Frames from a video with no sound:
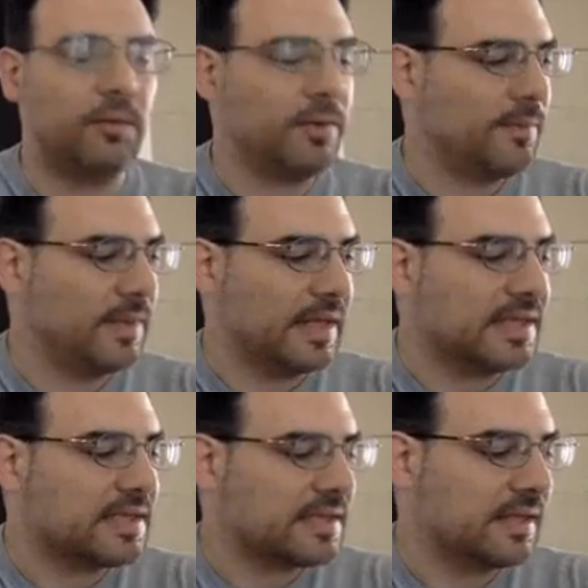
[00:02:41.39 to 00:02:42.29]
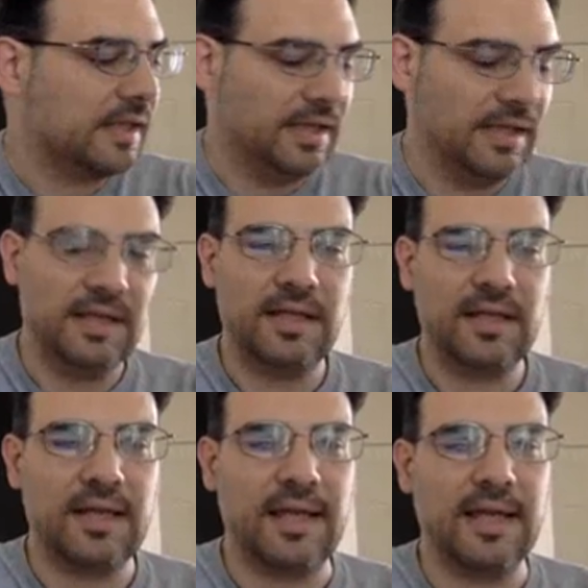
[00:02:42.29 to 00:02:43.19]
we missed.
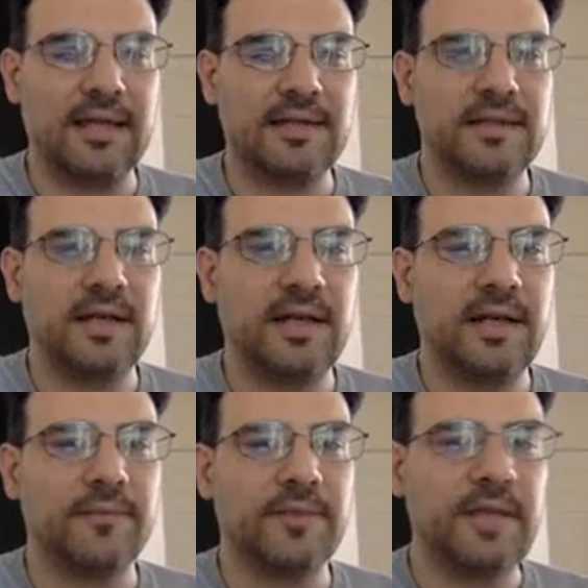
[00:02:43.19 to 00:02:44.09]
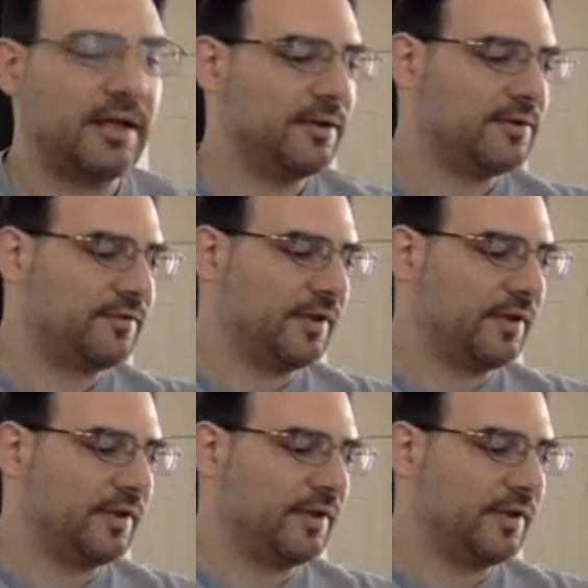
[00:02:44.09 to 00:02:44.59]
And um, yeah, it was fun.